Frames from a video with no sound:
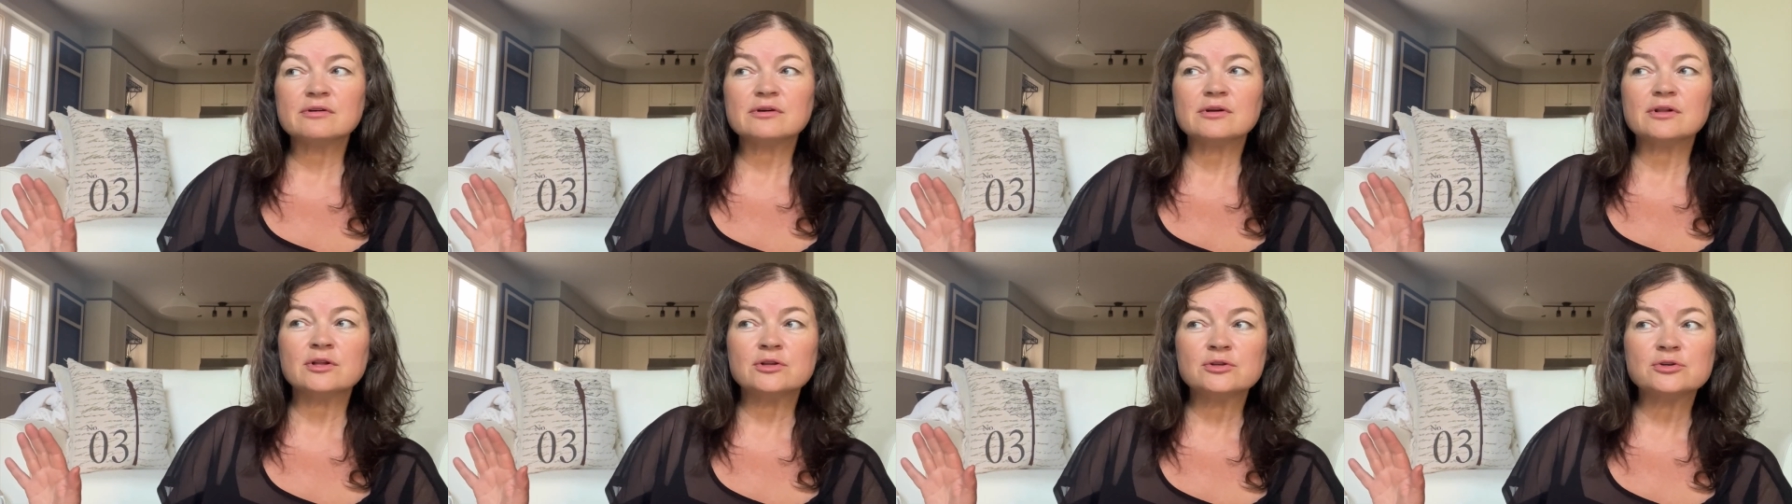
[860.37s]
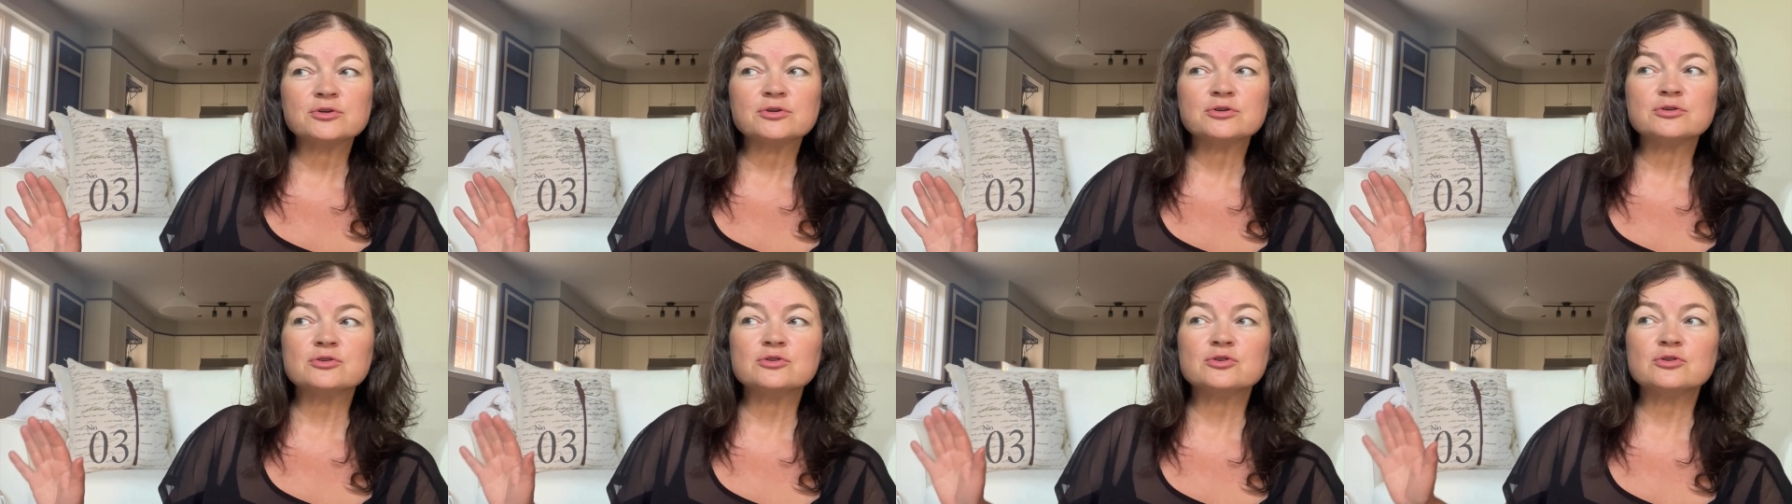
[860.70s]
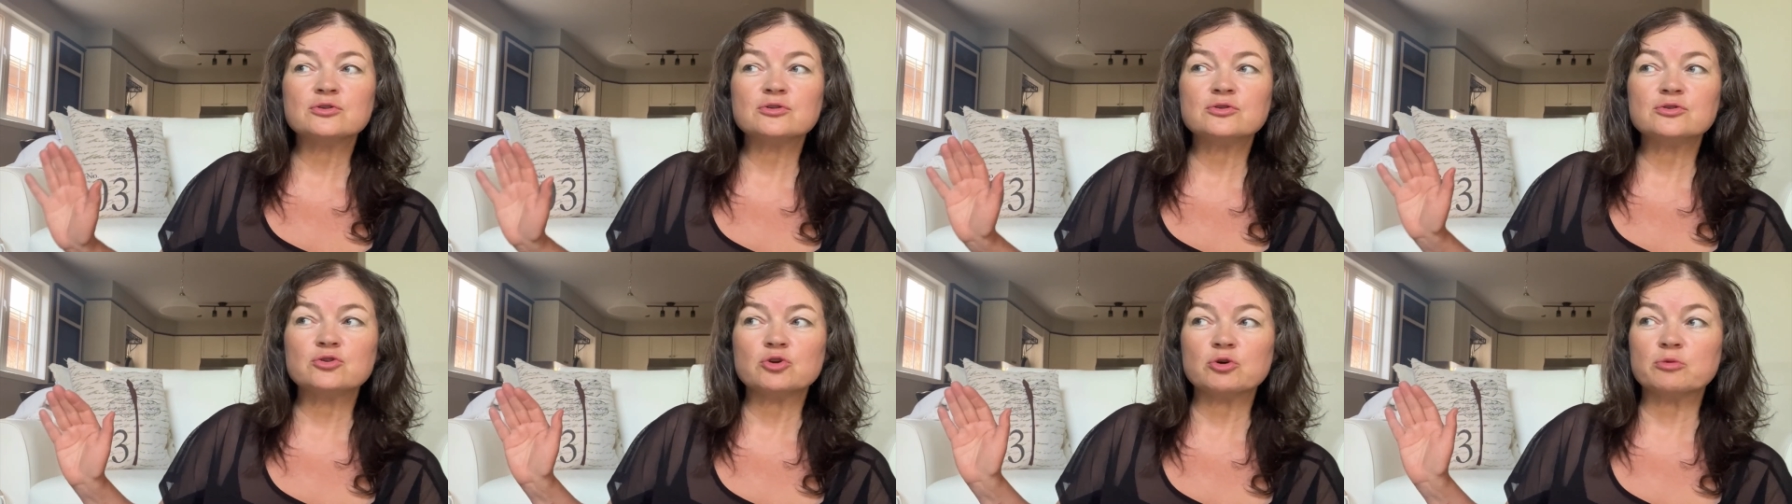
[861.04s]
learn
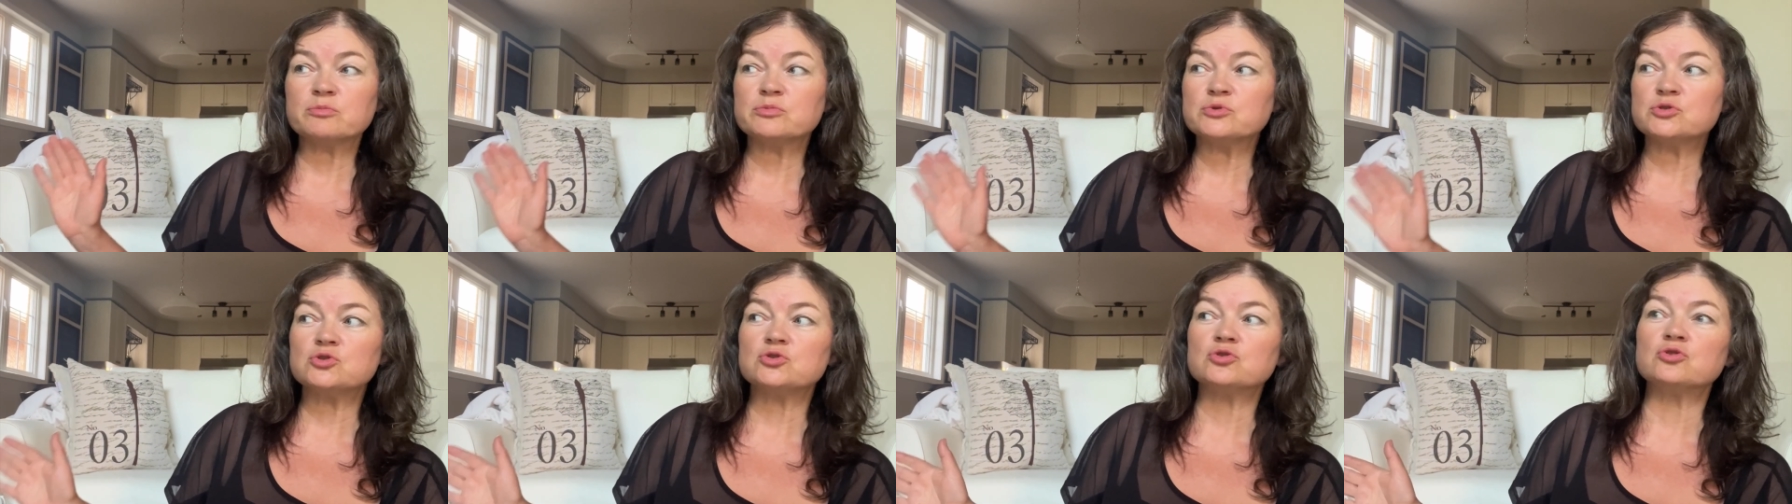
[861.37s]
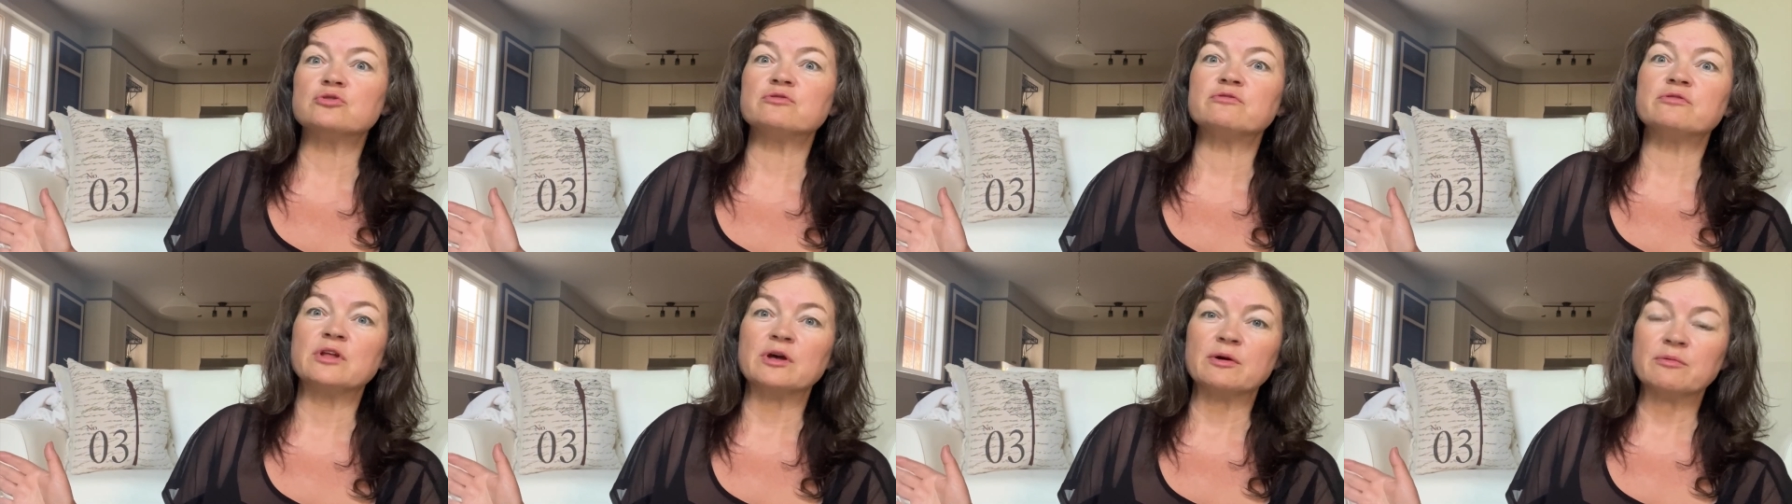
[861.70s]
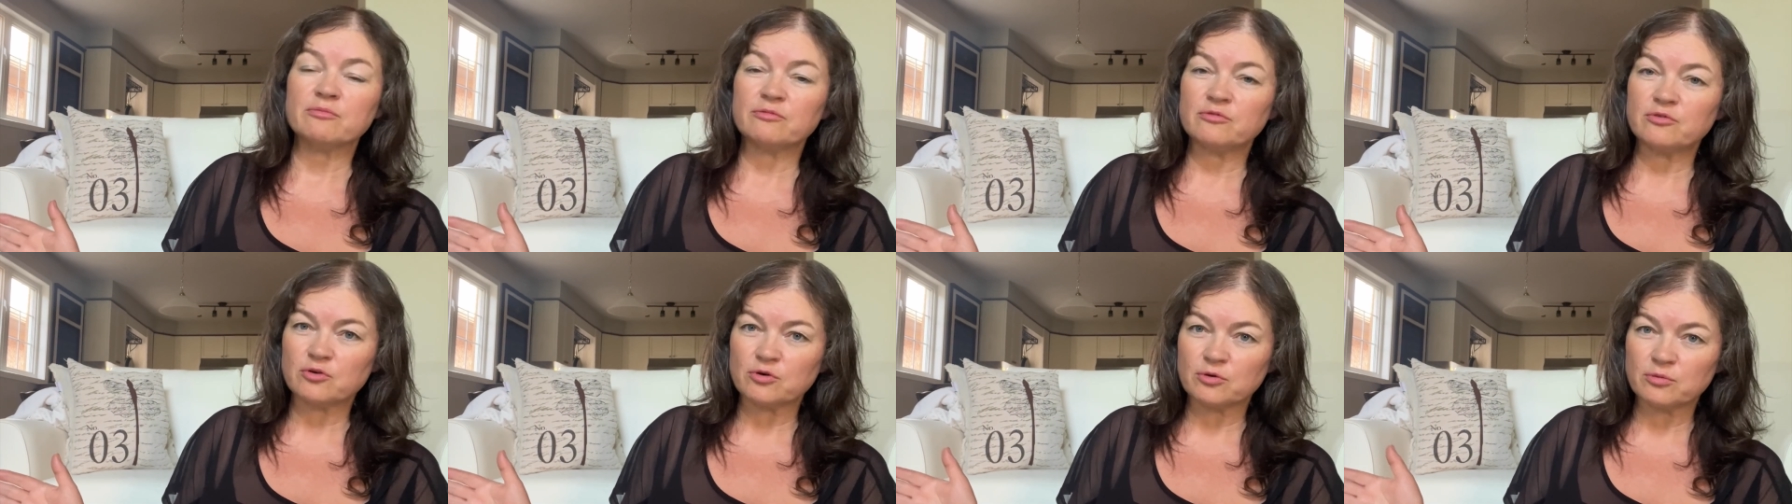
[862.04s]
to observe
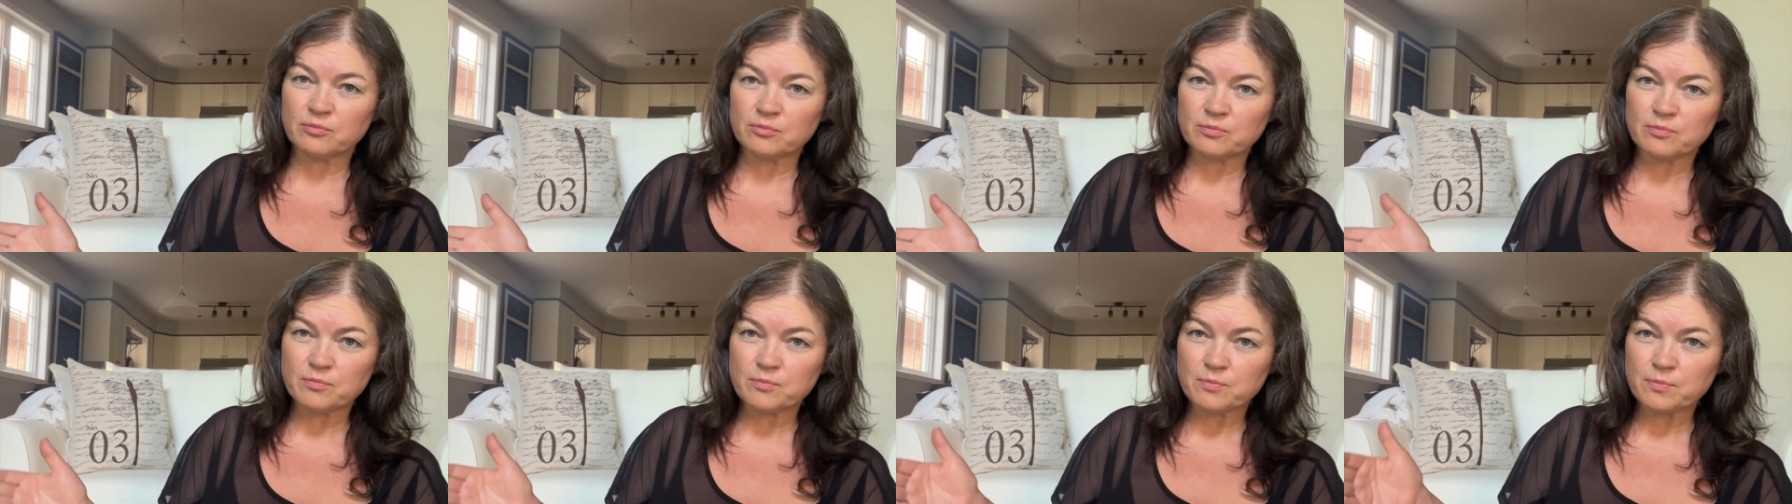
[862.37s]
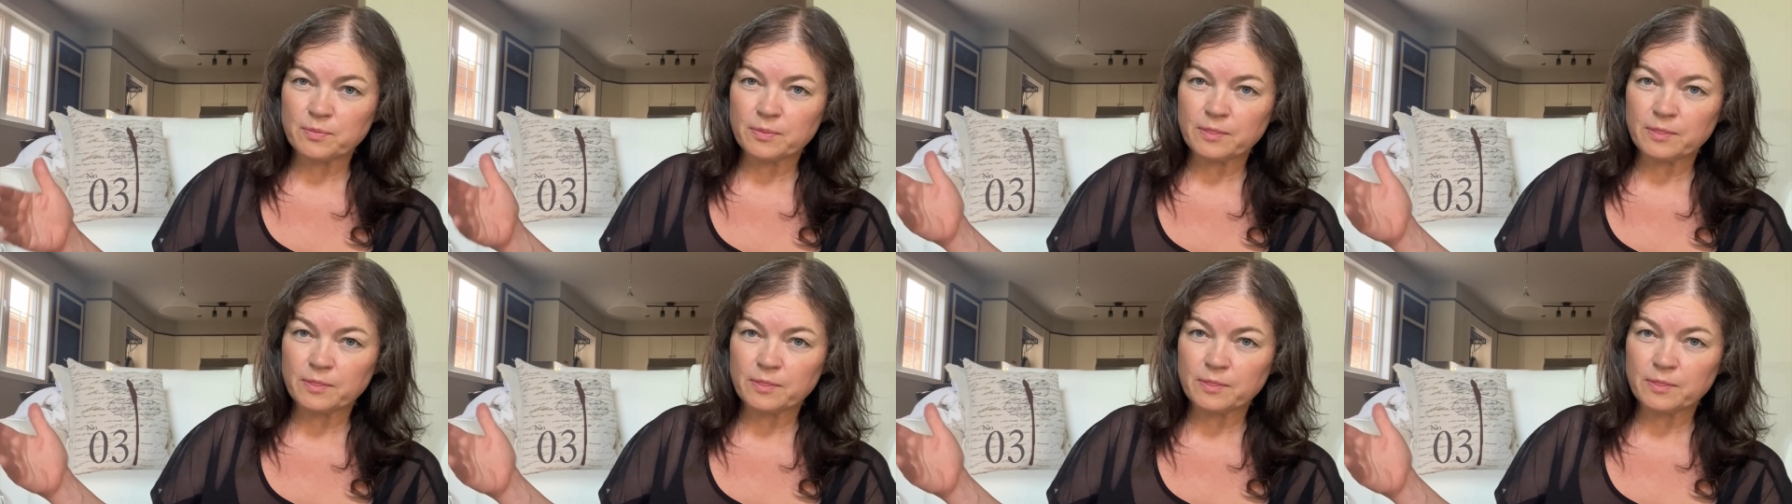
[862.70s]
them from